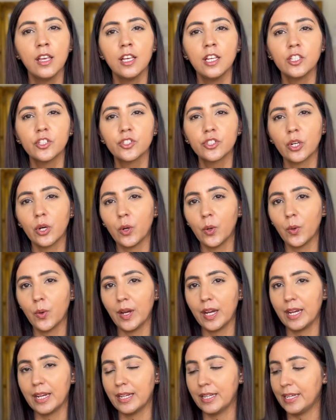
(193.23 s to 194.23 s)
so
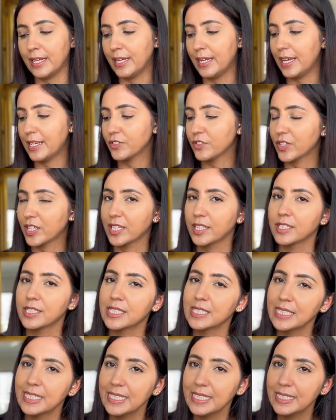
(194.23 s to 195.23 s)
as you can
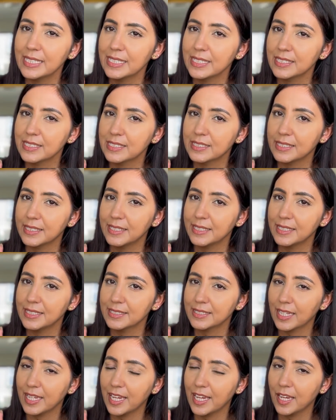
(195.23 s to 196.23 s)
see this is
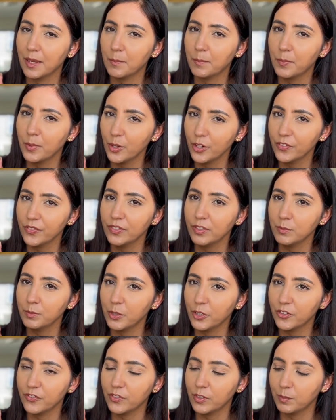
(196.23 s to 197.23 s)
a beautiful
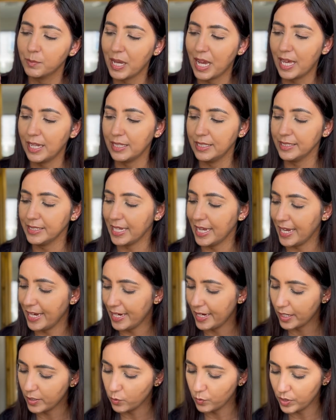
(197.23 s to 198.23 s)
beautiful palette
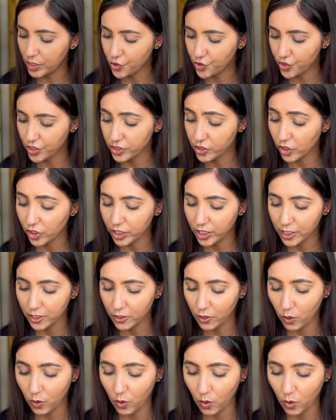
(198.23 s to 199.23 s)
and we are just gonna
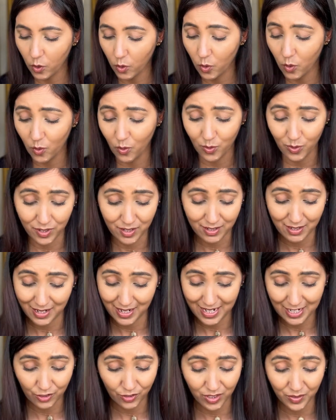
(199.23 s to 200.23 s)
go
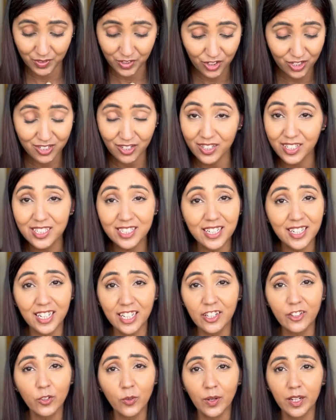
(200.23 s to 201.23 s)
actually we're just gonna dig
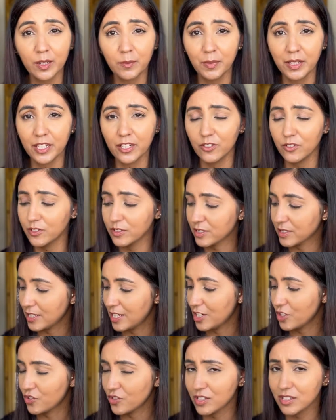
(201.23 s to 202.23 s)
into it because
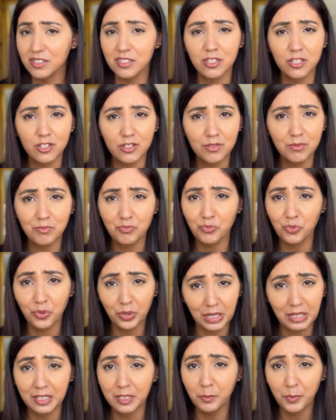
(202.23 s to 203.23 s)
it's just
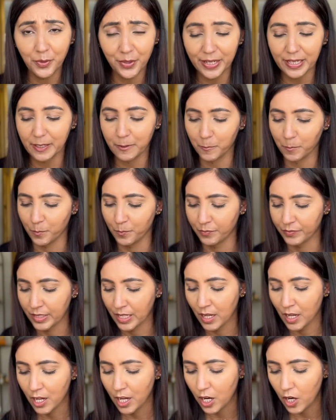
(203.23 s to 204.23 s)
really pretty
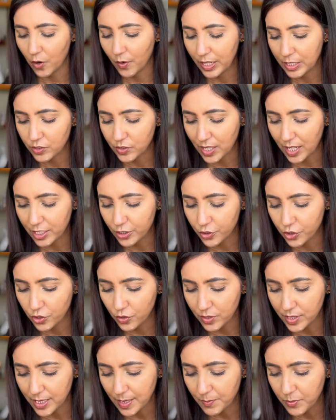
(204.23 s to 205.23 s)
right so i'll do
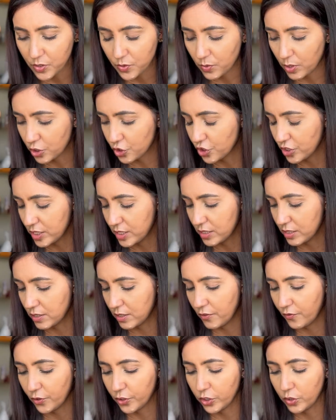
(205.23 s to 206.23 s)
some swatches
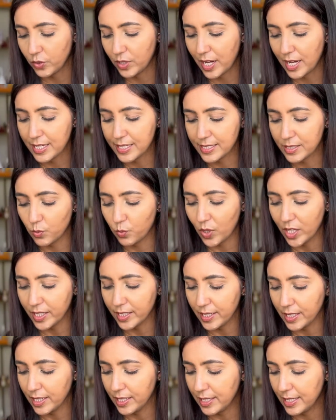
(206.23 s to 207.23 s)
for you guys the one
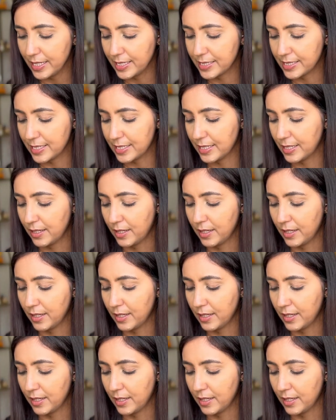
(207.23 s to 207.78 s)
thing it's